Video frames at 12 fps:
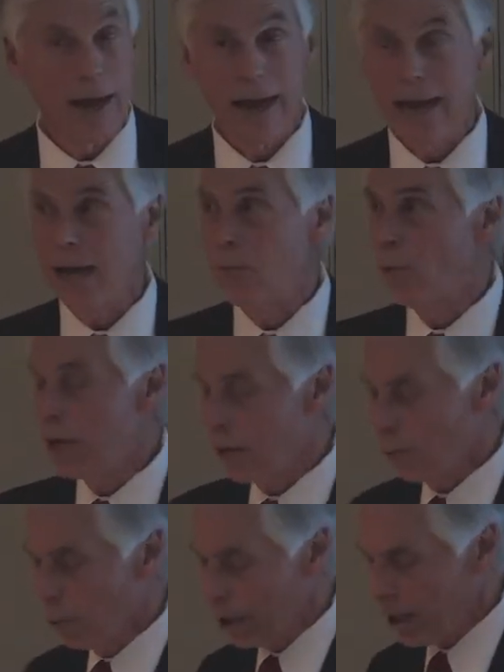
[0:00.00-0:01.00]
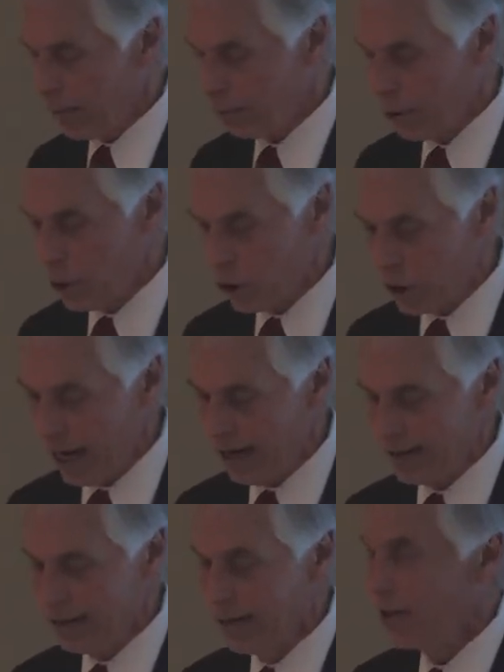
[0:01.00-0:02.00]
And we really
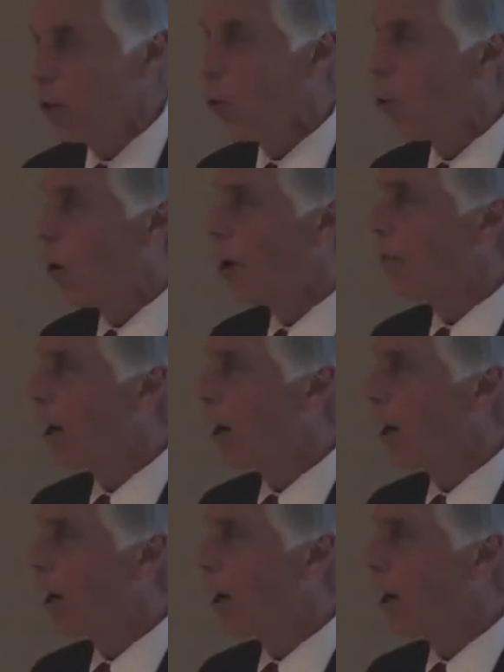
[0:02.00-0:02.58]
appreciate all the